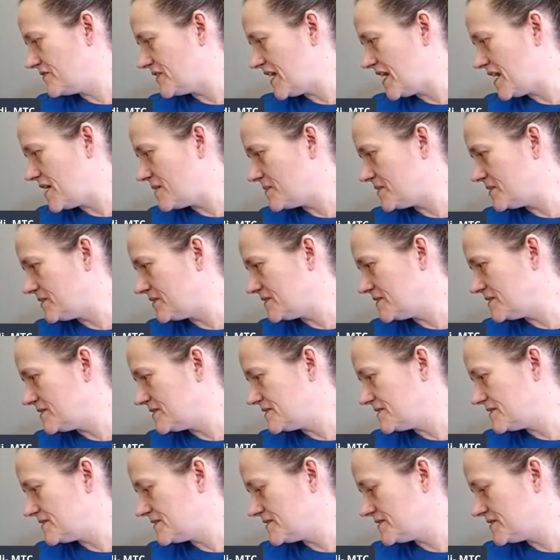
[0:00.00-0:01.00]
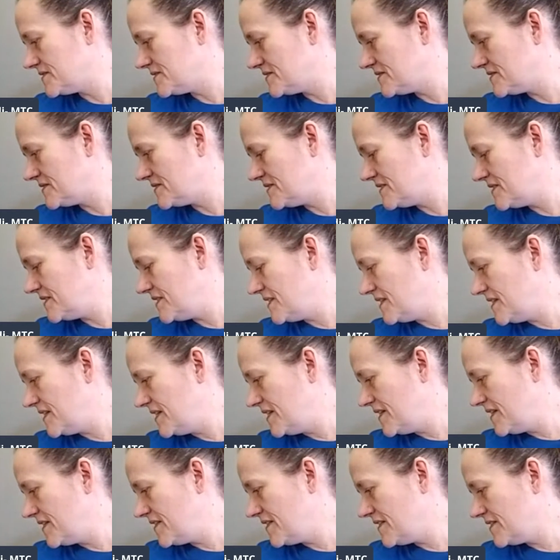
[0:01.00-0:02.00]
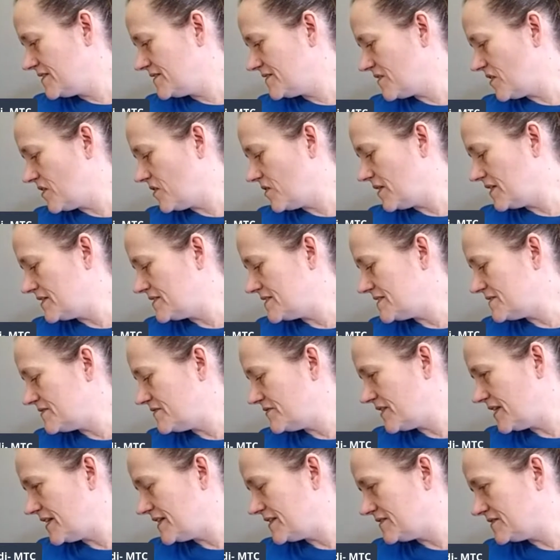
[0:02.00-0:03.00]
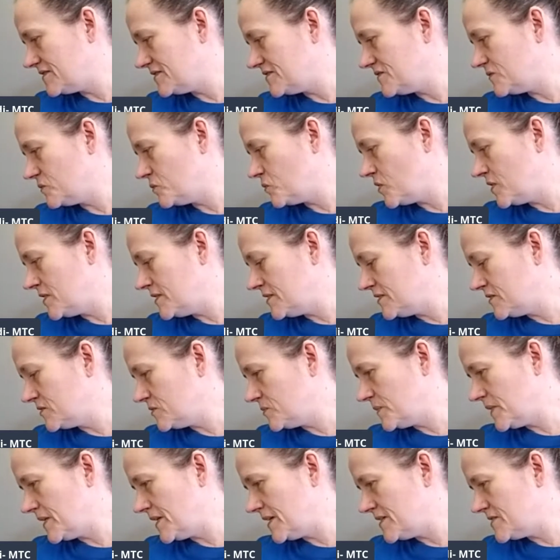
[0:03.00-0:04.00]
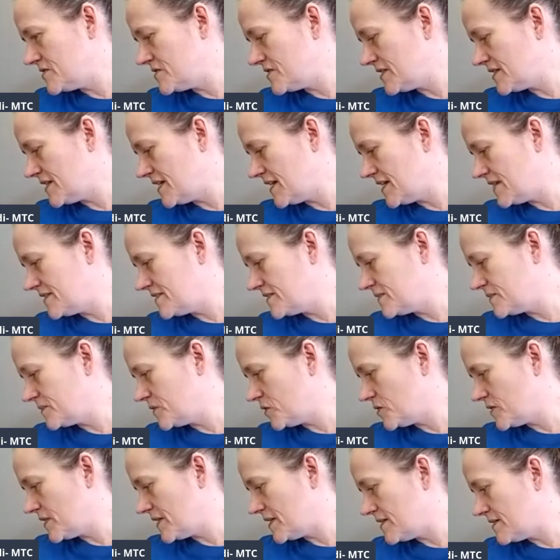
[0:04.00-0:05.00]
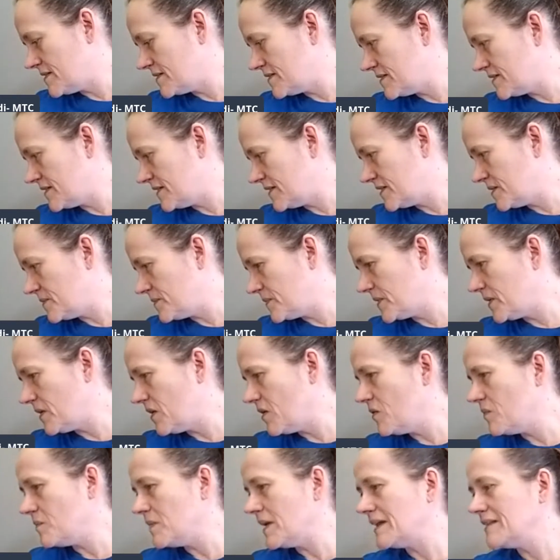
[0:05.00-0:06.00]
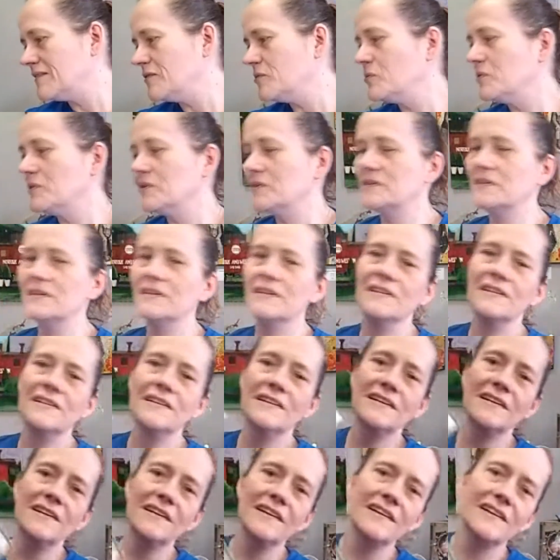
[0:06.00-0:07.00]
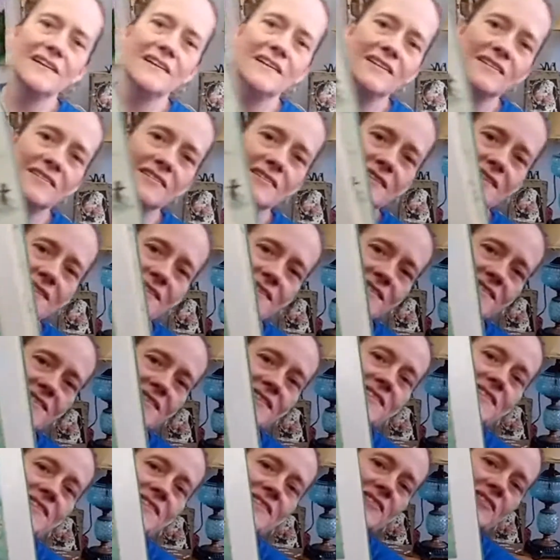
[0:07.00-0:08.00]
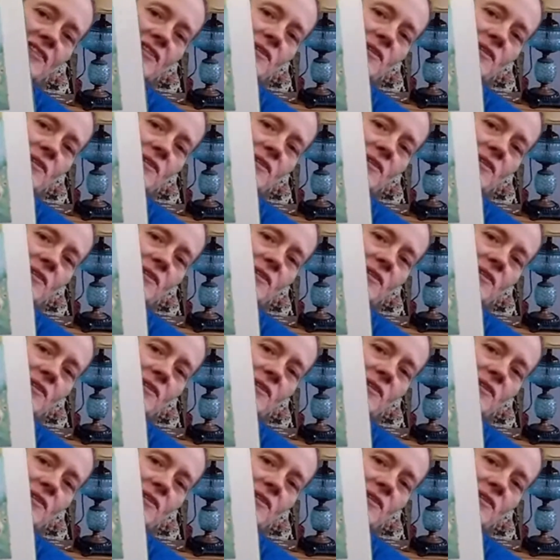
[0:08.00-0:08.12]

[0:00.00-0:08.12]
fabulous. This oh, I did find one little page that had some crayon on it, but oh my lord, look at this. This is